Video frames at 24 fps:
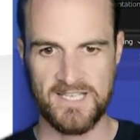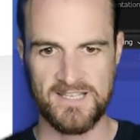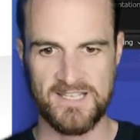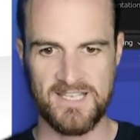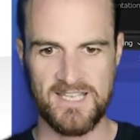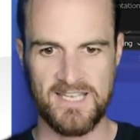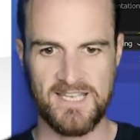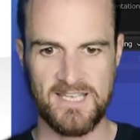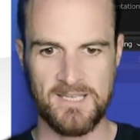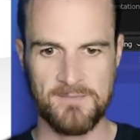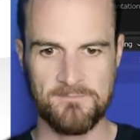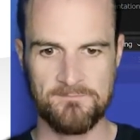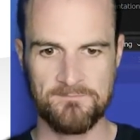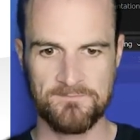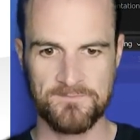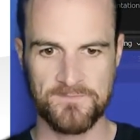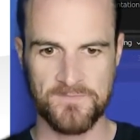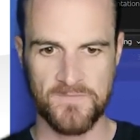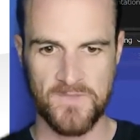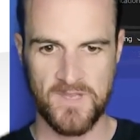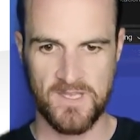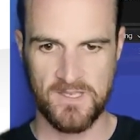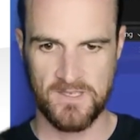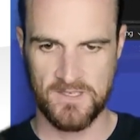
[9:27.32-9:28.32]
put that there.
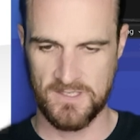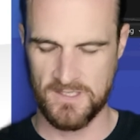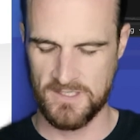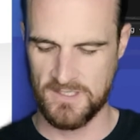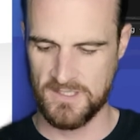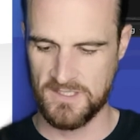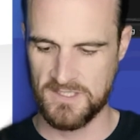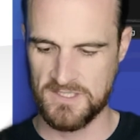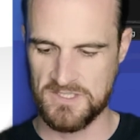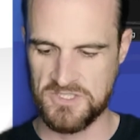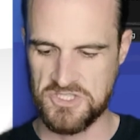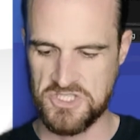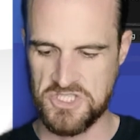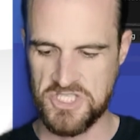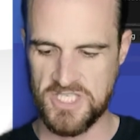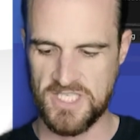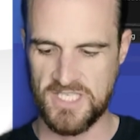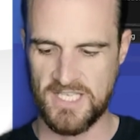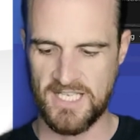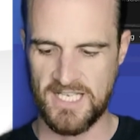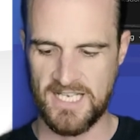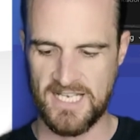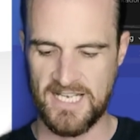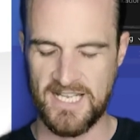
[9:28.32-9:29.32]

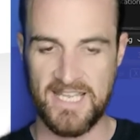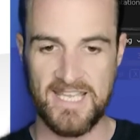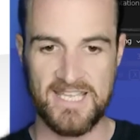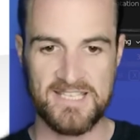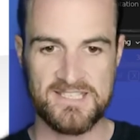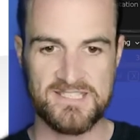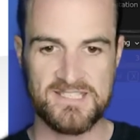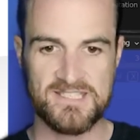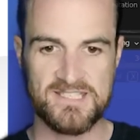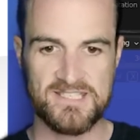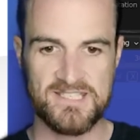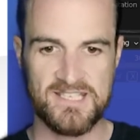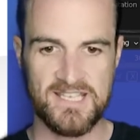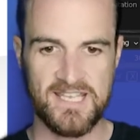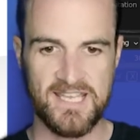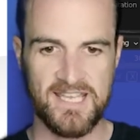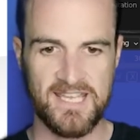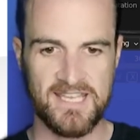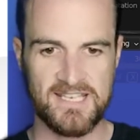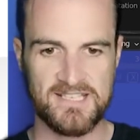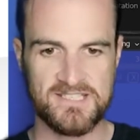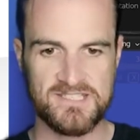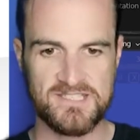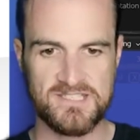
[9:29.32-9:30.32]
S,
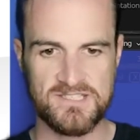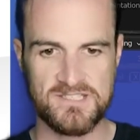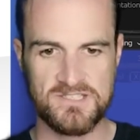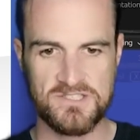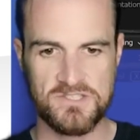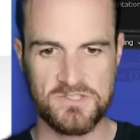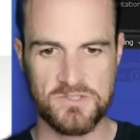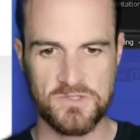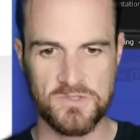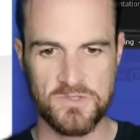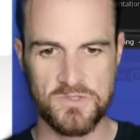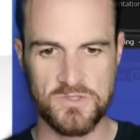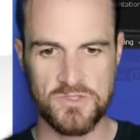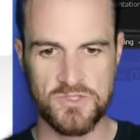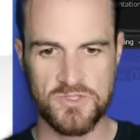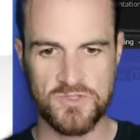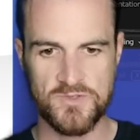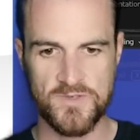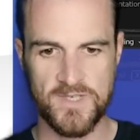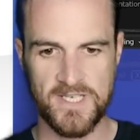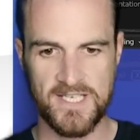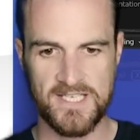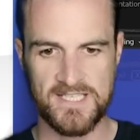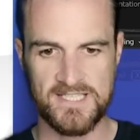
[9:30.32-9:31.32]
X to
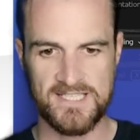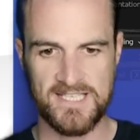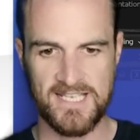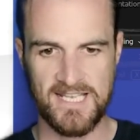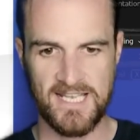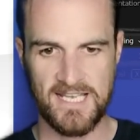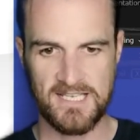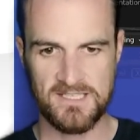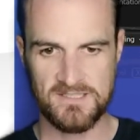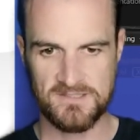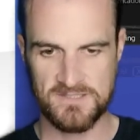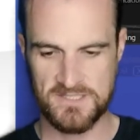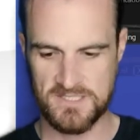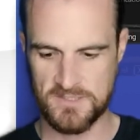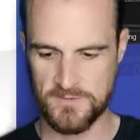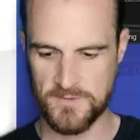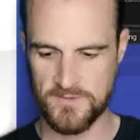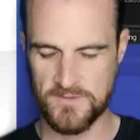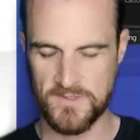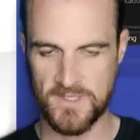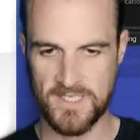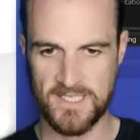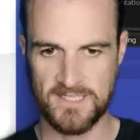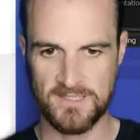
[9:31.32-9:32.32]
shrink it down.
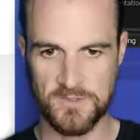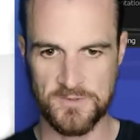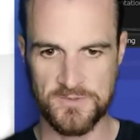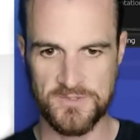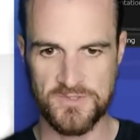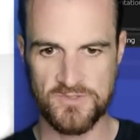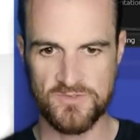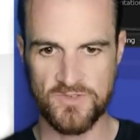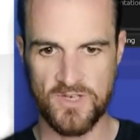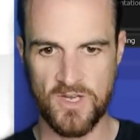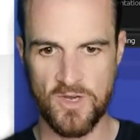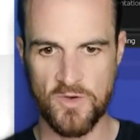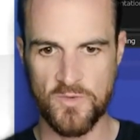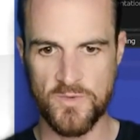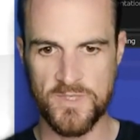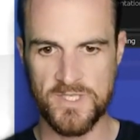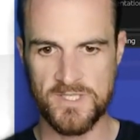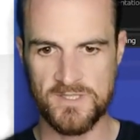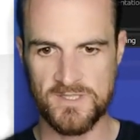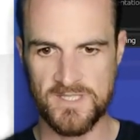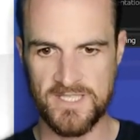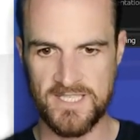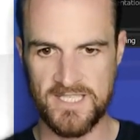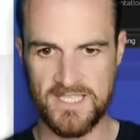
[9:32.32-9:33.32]
So we've got our little
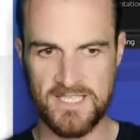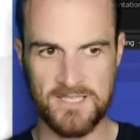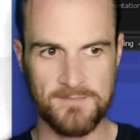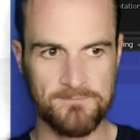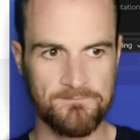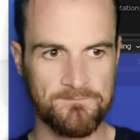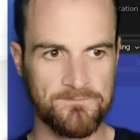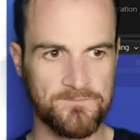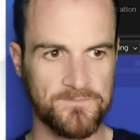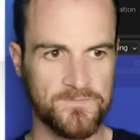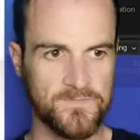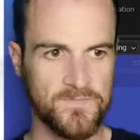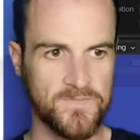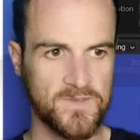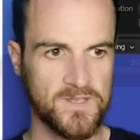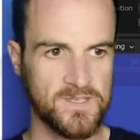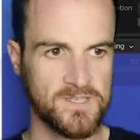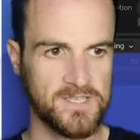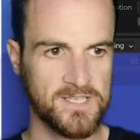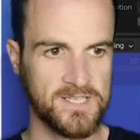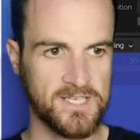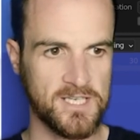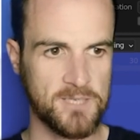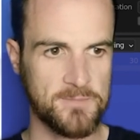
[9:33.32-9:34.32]
scroll wheel here.
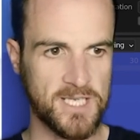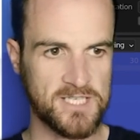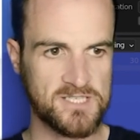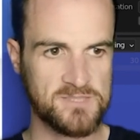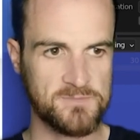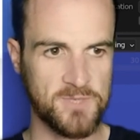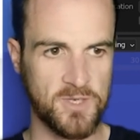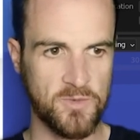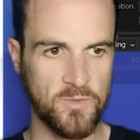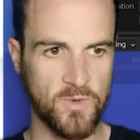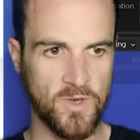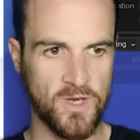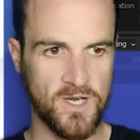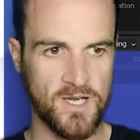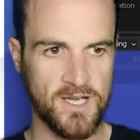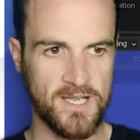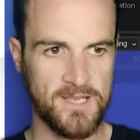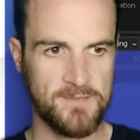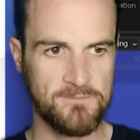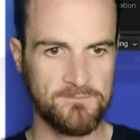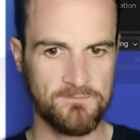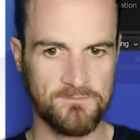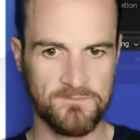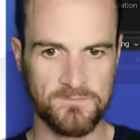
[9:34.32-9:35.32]
I'm going to go back to my
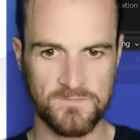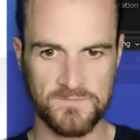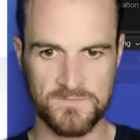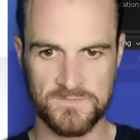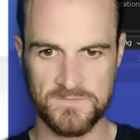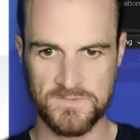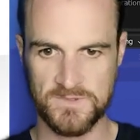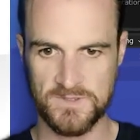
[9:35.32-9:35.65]
Y.